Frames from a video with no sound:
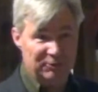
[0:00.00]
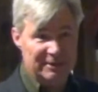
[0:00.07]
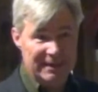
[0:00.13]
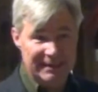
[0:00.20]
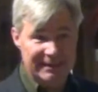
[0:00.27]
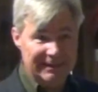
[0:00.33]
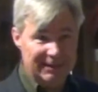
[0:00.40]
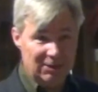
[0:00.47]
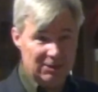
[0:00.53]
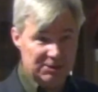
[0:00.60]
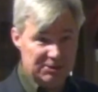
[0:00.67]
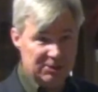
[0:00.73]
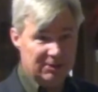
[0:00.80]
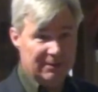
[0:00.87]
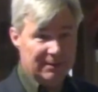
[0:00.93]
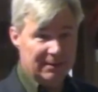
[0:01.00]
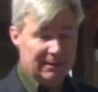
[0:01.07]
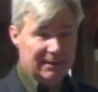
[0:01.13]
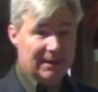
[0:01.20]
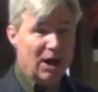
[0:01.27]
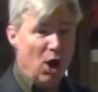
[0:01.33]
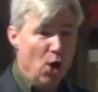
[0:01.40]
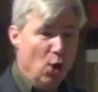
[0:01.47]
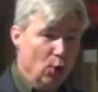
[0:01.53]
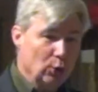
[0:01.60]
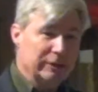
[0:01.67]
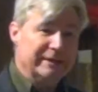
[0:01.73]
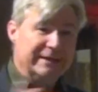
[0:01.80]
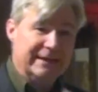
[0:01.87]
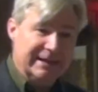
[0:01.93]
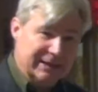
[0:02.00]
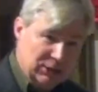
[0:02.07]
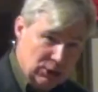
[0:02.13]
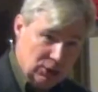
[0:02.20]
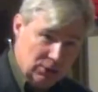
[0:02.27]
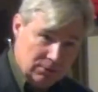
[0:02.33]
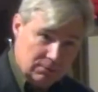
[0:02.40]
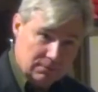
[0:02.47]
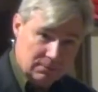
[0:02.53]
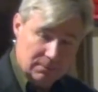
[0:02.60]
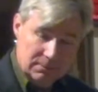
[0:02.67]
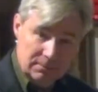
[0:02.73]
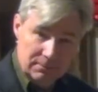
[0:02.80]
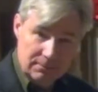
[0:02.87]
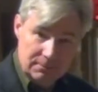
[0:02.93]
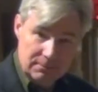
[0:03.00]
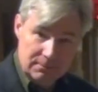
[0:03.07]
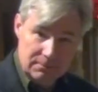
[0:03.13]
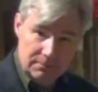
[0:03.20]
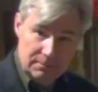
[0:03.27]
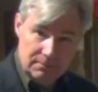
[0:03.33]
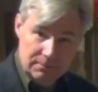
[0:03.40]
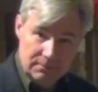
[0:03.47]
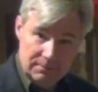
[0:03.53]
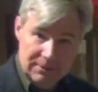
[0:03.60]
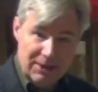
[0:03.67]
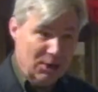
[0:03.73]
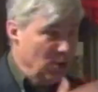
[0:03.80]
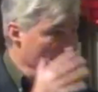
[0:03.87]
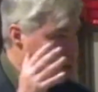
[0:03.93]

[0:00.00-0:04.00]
for 10 years. A whole year a